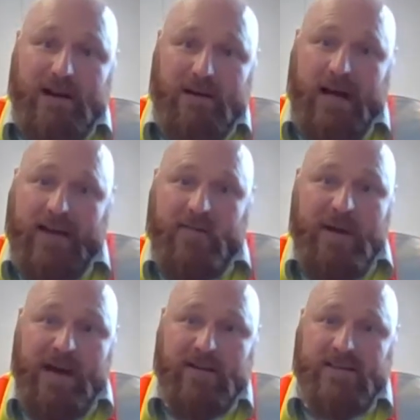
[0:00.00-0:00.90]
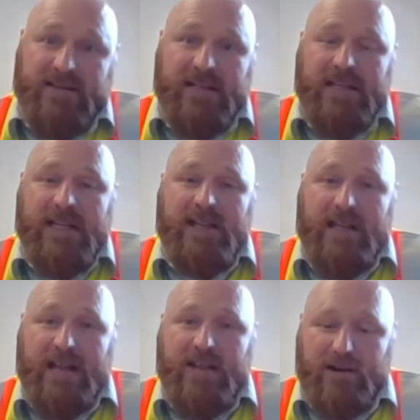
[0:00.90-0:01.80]
their life balance in
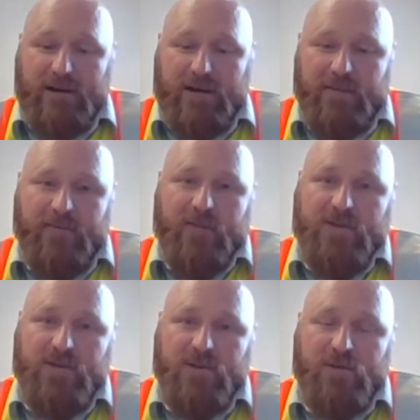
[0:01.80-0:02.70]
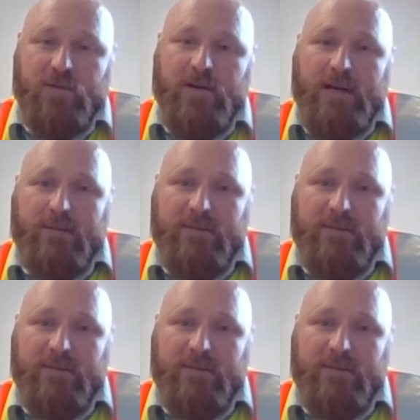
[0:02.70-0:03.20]
and their comfort zone,